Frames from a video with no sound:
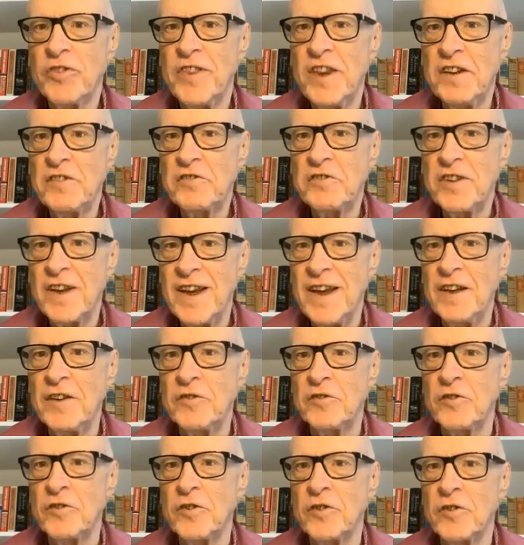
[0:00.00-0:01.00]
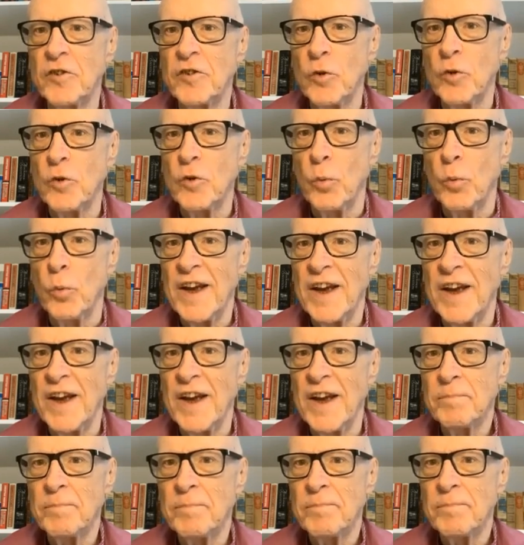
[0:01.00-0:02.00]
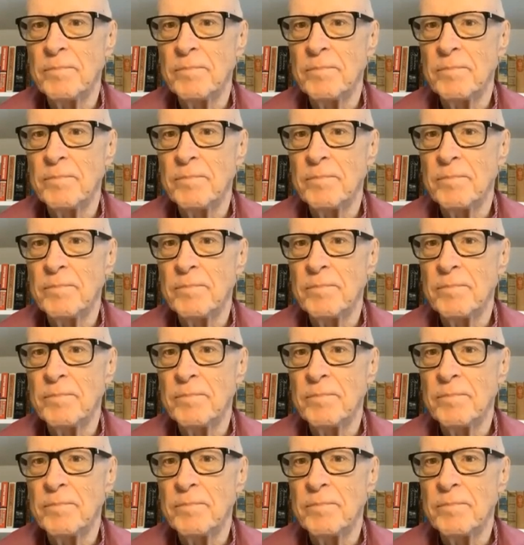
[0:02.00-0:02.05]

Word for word: not this is the way.